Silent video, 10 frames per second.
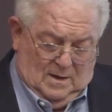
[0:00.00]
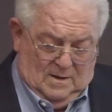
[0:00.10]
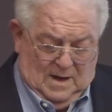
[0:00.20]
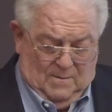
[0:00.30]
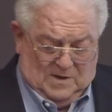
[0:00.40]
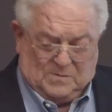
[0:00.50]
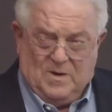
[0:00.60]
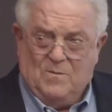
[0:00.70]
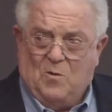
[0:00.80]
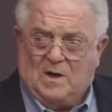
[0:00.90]
They must
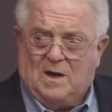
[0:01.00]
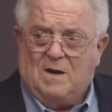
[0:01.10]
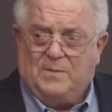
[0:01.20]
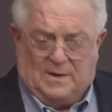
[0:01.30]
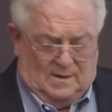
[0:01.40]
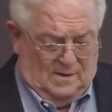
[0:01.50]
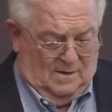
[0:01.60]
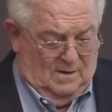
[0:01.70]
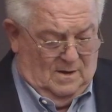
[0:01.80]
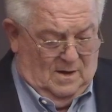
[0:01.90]
be more competent
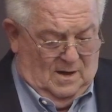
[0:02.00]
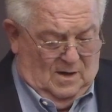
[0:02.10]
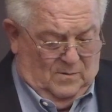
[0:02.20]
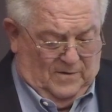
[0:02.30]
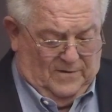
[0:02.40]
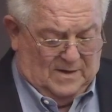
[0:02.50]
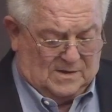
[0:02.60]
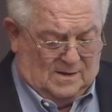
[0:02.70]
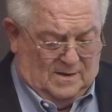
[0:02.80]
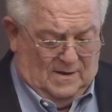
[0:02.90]
and
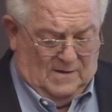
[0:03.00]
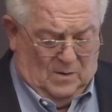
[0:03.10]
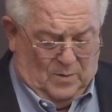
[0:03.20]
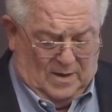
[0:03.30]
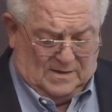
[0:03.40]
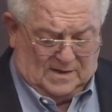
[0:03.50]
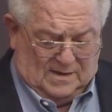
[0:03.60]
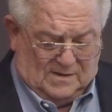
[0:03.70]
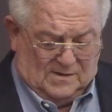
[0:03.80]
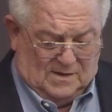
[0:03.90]
professional than their
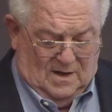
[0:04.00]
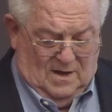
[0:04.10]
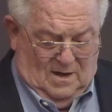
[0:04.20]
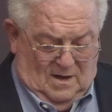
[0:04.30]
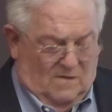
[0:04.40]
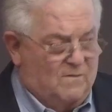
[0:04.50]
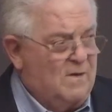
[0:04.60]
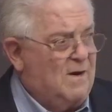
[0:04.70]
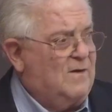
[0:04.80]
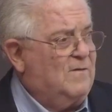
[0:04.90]
predecessors if
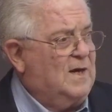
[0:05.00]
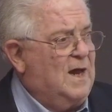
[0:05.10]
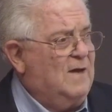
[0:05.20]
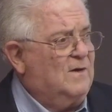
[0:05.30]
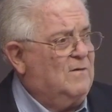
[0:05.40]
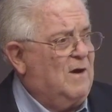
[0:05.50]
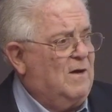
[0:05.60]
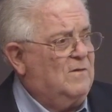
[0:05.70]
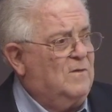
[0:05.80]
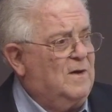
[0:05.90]
we are to regain the
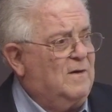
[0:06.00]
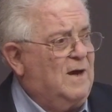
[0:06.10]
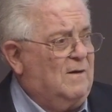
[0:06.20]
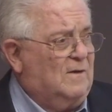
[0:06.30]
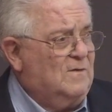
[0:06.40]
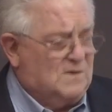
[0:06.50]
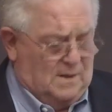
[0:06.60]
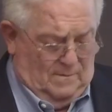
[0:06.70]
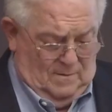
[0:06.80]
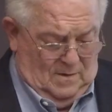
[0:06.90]
ground we are now
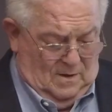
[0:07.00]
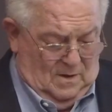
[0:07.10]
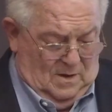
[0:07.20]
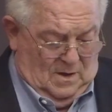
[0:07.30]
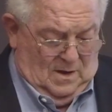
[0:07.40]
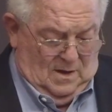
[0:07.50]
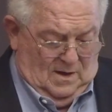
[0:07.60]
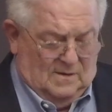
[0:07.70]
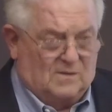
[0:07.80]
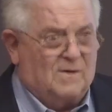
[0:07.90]
losing.
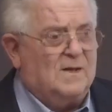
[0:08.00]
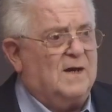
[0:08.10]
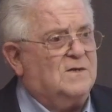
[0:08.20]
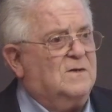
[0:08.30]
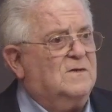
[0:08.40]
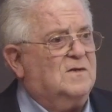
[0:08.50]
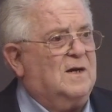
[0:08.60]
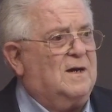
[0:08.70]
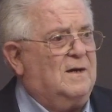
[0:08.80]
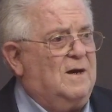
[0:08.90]
In the three lectures
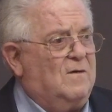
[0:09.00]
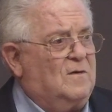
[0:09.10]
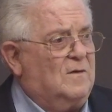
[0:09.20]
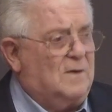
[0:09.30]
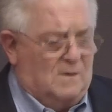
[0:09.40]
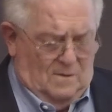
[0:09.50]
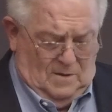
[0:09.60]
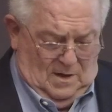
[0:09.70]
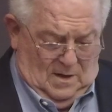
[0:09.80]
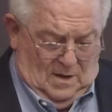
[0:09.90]
that I now conclude,
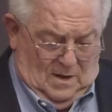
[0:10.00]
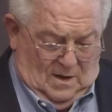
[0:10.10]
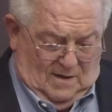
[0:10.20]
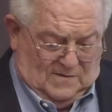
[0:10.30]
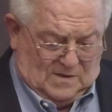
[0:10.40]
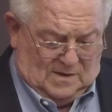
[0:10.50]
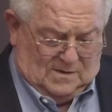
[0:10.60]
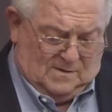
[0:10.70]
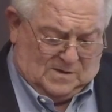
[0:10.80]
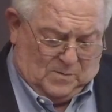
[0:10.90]
I've sought
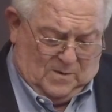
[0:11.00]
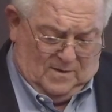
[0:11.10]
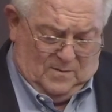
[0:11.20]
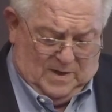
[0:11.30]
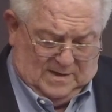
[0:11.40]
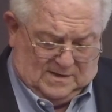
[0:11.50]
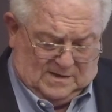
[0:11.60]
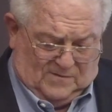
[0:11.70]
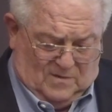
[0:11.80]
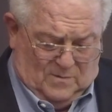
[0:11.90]
to explore the
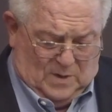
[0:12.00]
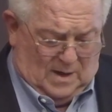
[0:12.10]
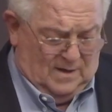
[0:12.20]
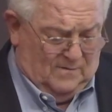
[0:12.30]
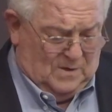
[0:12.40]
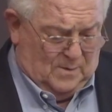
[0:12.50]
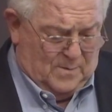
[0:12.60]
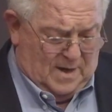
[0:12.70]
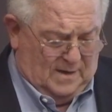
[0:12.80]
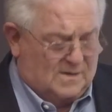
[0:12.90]
basis for a body of
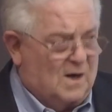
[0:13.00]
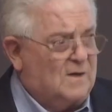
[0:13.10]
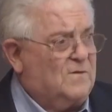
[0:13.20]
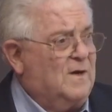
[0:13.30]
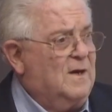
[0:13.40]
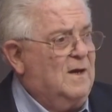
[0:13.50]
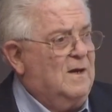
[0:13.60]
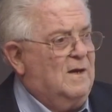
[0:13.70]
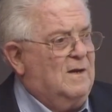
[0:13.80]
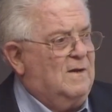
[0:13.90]
diplomatic doctrine
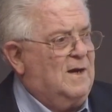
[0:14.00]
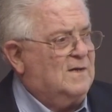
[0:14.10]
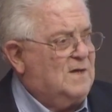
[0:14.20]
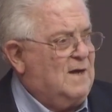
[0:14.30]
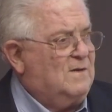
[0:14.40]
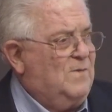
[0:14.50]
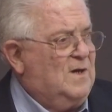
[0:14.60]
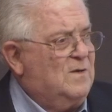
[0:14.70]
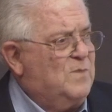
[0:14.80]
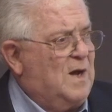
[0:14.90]
that has yet to be
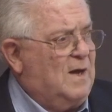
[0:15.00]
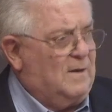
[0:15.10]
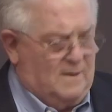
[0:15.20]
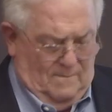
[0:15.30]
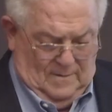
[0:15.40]
compiled.